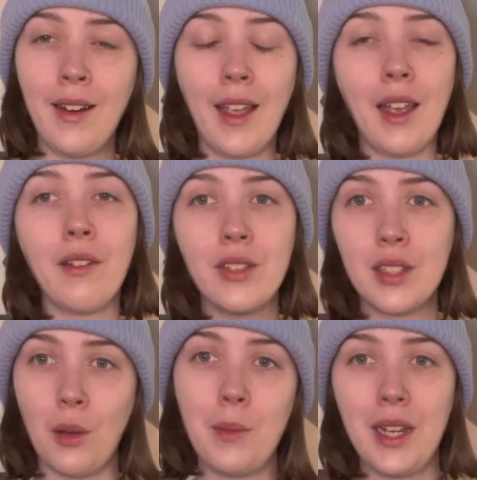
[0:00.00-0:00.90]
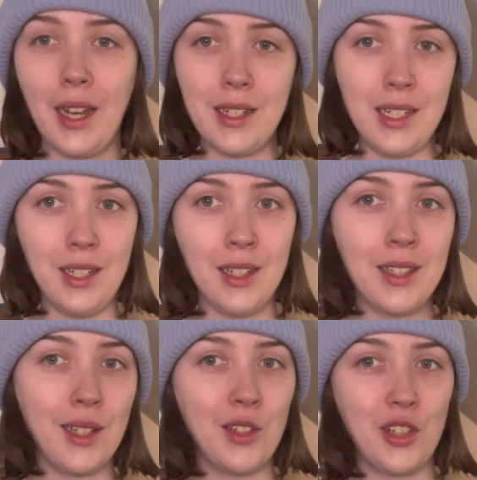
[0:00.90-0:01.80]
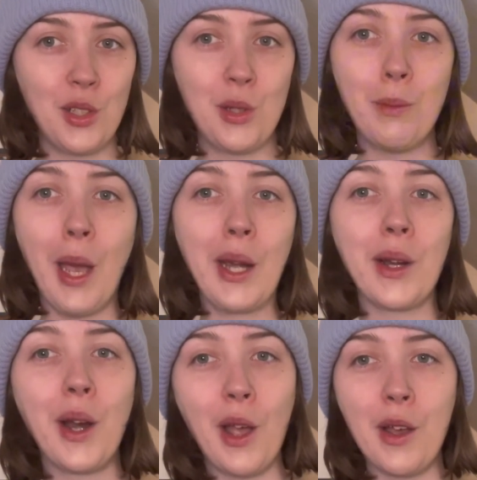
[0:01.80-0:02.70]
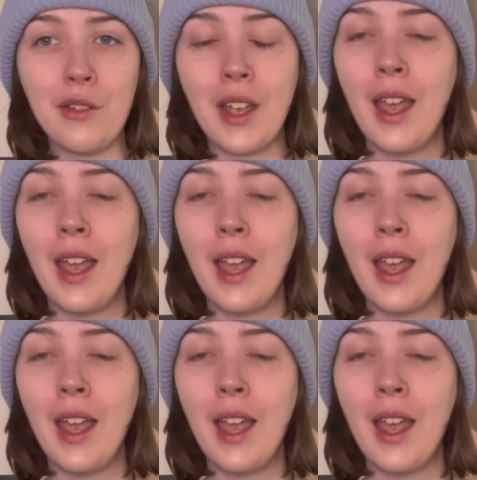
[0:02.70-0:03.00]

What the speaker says: I have so many ideas. It's just a matter of